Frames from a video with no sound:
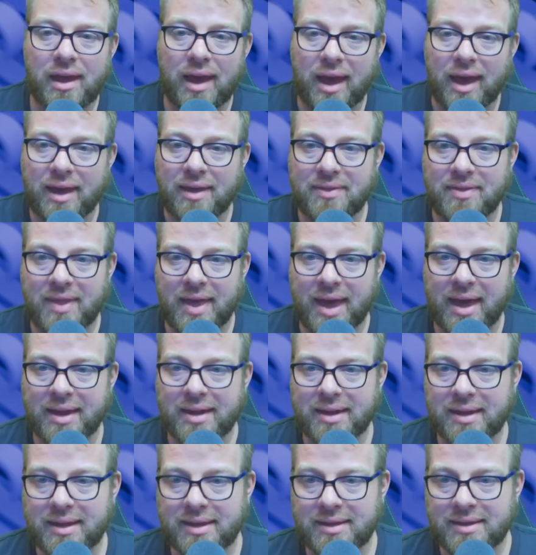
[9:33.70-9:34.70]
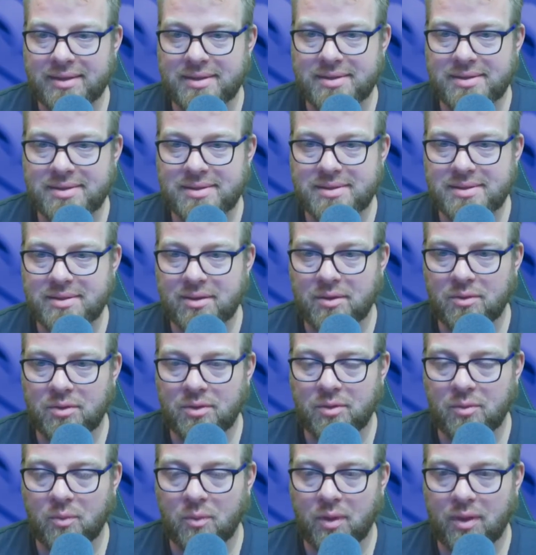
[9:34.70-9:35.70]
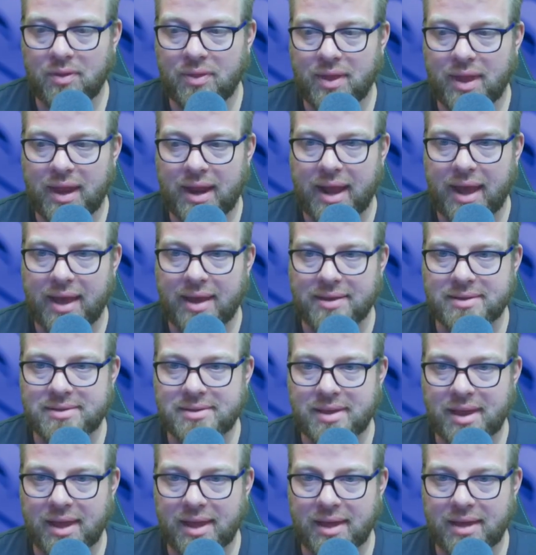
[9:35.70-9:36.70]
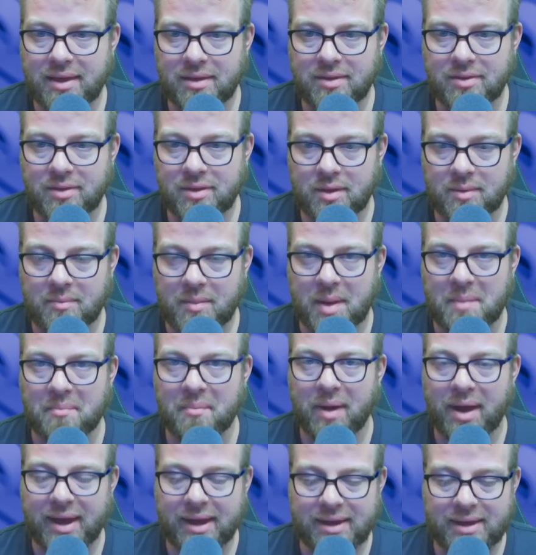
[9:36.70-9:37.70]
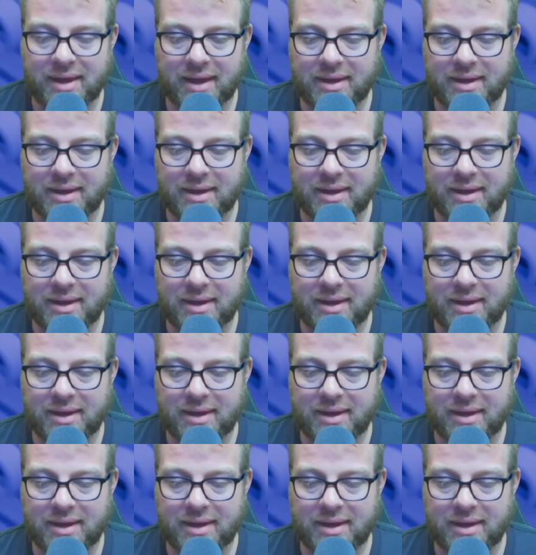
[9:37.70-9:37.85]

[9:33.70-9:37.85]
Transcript: And that is the one that has like my mic,